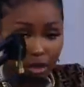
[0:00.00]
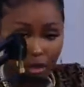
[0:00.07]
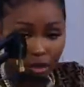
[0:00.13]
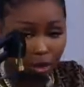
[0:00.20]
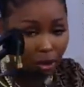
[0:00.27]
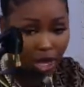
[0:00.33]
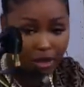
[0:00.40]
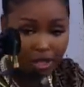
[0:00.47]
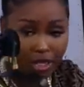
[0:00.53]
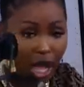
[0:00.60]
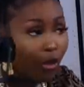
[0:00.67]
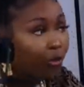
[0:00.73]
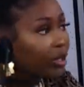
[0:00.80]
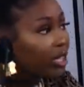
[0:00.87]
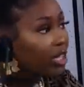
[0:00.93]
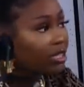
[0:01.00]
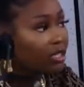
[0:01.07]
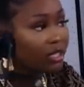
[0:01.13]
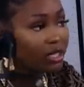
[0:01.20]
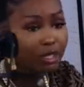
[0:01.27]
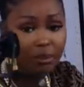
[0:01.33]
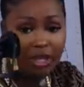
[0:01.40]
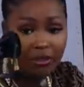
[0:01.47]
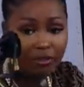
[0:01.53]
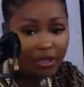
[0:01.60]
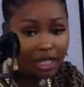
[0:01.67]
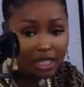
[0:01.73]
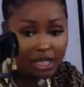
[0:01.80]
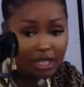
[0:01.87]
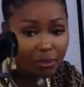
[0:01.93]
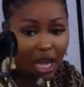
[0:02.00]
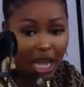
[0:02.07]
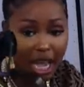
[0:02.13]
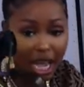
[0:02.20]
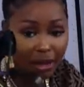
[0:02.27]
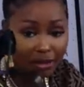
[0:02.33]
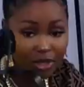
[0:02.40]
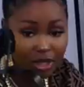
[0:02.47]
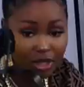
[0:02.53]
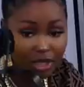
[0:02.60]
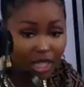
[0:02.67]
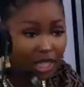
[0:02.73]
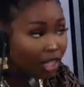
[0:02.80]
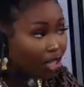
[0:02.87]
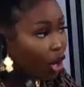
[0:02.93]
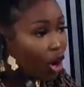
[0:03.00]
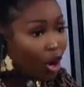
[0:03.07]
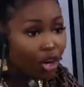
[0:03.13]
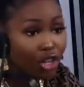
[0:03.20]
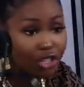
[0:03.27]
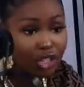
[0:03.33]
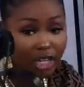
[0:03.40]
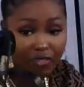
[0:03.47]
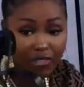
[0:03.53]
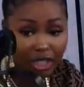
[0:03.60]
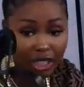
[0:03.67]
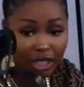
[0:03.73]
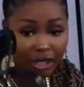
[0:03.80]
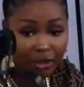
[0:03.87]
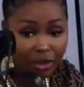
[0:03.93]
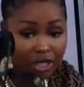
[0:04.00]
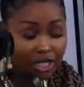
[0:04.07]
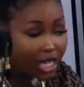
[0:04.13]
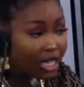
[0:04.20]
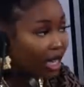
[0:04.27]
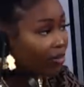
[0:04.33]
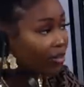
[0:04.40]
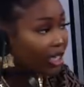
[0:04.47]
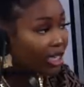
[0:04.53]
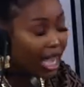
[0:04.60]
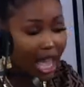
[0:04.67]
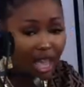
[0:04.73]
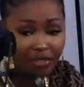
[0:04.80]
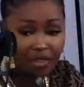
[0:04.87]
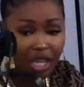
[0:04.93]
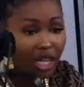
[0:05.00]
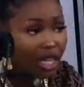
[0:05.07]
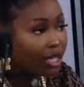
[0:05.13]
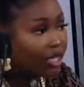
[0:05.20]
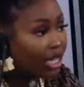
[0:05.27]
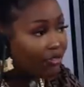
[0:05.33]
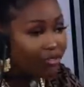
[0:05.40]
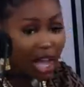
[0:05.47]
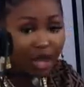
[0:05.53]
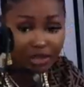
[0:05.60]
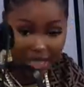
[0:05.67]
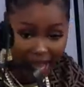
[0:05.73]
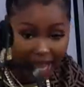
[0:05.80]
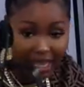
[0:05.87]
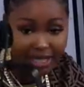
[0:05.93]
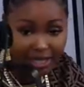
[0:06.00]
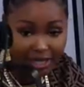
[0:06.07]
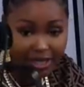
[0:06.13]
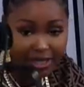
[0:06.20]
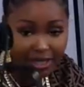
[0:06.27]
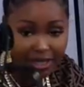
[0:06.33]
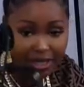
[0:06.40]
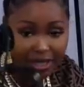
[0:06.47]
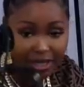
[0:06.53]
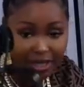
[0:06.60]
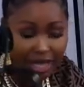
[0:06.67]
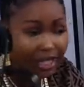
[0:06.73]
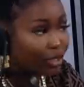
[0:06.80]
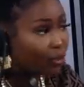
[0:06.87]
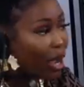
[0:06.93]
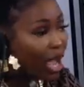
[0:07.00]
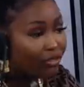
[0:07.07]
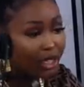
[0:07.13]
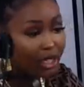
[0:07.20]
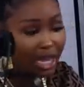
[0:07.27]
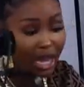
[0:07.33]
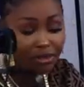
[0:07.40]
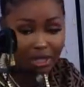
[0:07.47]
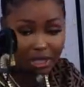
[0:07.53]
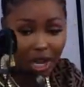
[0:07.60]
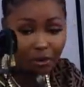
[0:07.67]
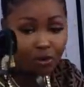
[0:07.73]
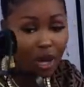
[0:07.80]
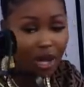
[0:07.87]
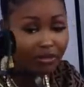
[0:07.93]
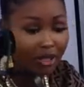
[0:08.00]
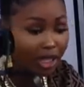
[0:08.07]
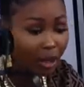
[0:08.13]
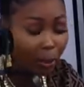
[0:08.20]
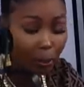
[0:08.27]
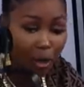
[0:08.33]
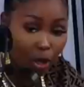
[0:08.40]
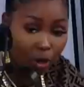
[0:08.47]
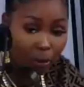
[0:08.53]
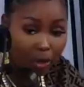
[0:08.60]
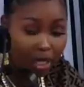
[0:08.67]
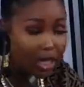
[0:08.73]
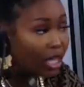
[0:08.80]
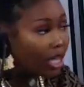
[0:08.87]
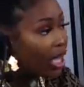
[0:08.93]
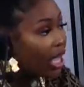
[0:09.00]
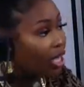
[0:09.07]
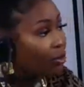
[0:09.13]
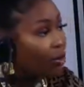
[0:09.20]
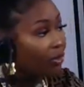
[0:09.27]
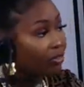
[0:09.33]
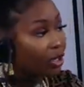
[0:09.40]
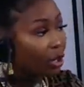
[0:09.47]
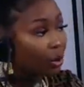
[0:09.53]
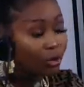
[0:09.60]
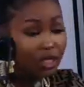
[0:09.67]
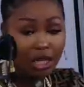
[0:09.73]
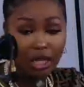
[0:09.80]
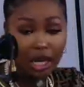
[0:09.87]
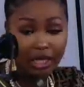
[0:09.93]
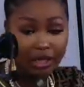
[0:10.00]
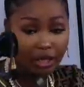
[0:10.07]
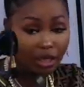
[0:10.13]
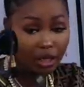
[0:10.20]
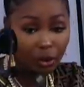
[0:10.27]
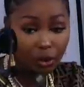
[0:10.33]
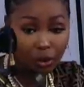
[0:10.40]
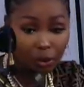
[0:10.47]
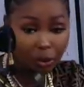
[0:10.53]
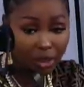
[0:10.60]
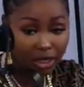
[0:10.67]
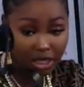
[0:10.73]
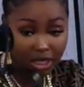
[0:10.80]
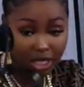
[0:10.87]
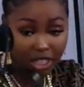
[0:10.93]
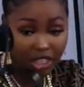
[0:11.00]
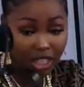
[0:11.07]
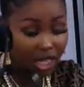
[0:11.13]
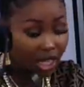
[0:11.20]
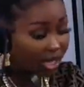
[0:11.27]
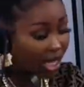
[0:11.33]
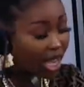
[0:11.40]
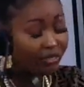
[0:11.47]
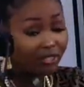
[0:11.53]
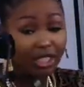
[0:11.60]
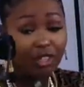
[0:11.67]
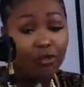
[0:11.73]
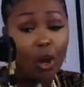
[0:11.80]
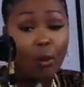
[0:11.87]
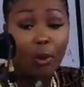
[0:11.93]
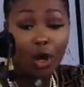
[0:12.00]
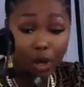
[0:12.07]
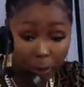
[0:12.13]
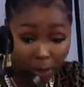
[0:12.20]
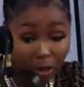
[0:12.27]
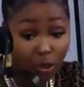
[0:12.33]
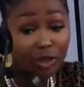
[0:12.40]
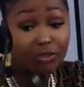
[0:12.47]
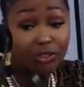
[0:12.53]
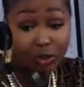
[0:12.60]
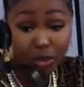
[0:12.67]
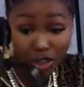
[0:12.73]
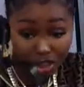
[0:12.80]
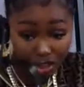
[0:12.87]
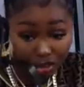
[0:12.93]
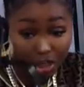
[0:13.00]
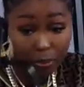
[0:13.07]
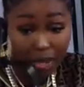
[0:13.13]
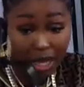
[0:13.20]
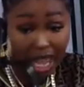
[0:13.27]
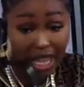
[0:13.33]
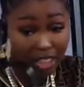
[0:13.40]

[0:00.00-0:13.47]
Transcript: Go down south because these motherfuckers is buying houses and cars and everything. Like you understand, they really have they file taxes. Right. Like you have to down south, you have to get a permit and you have to go to like the local police station and they have to give you a permit in order for you to strip at